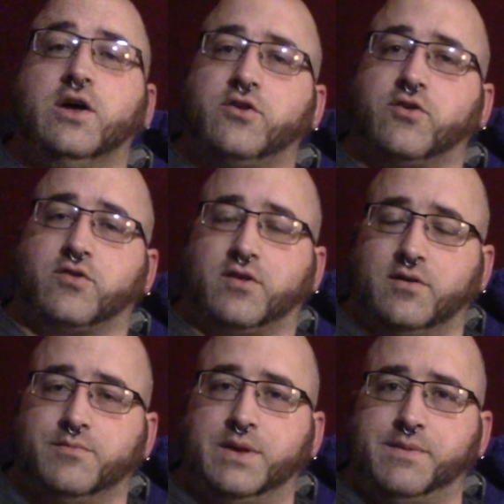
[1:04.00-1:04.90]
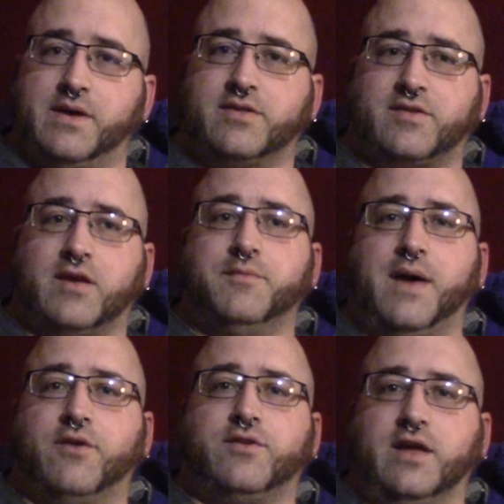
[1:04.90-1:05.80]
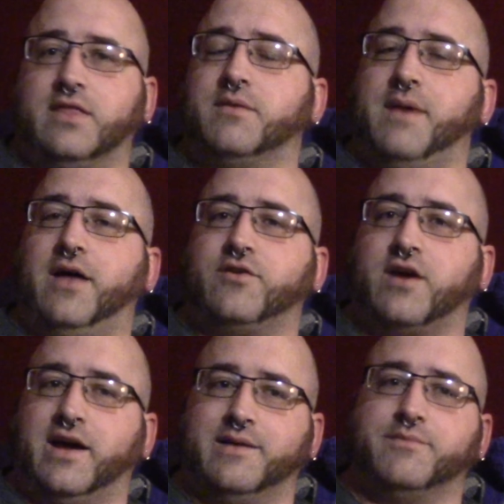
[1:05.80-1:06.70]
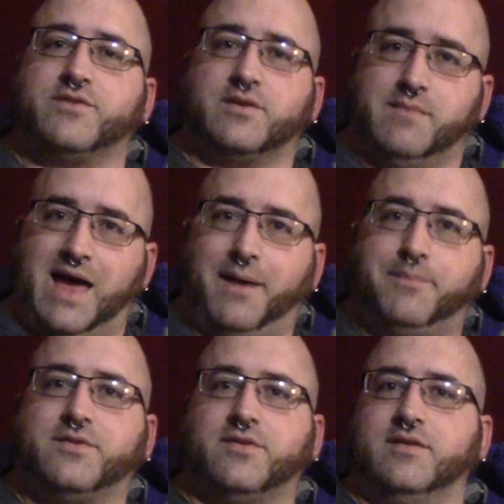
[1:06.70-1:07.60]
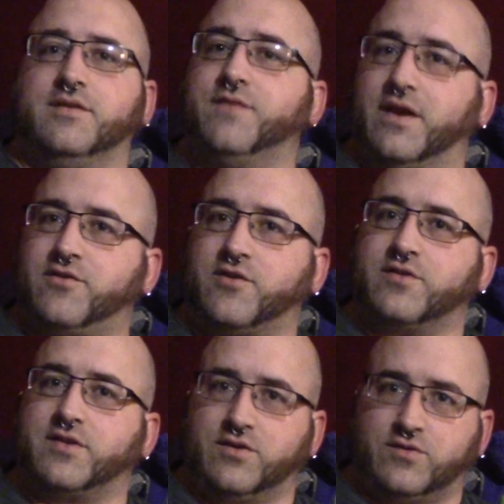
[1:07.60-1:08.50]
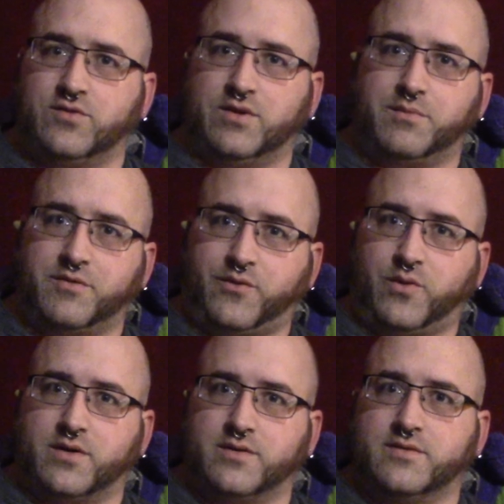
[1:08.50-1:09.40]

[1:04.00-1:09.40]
So you'll still be paying the same amount to get the magic items and maps and adventures as you did before.